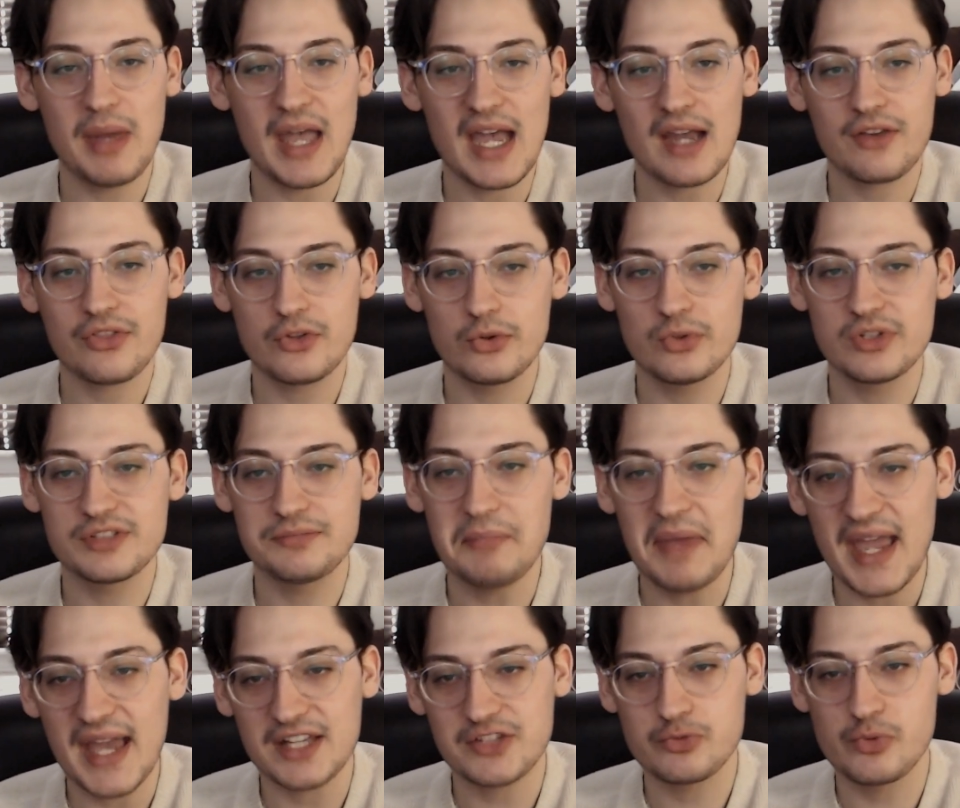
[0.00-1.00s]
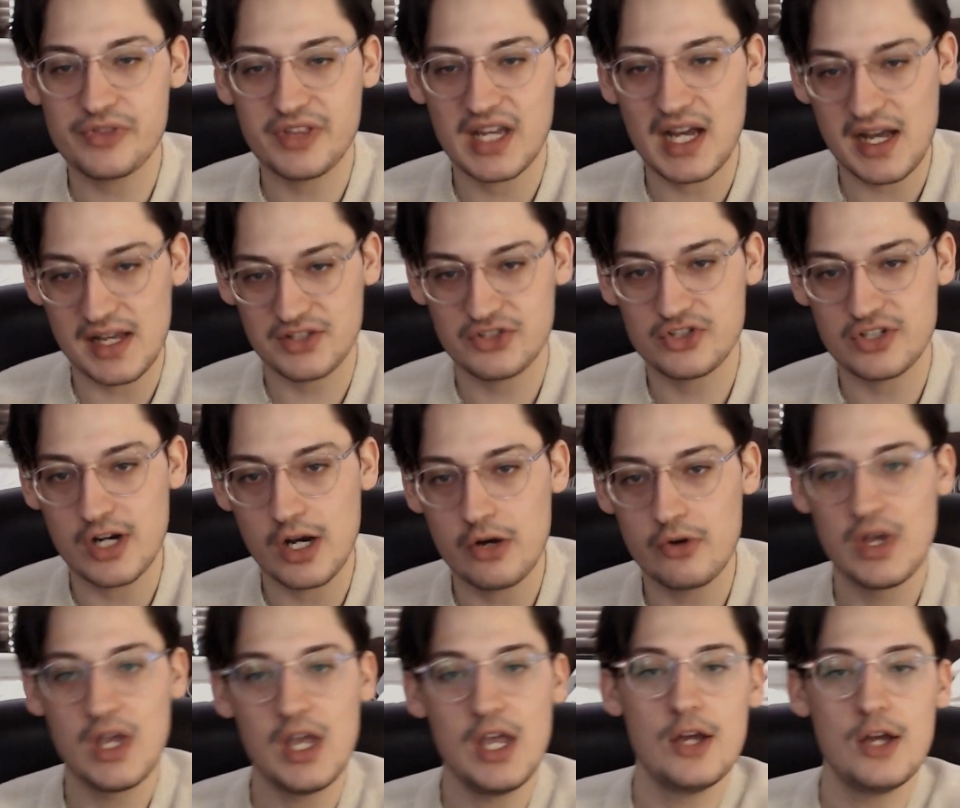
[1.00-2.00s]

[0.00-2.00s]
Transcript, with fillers: back through his match with Castro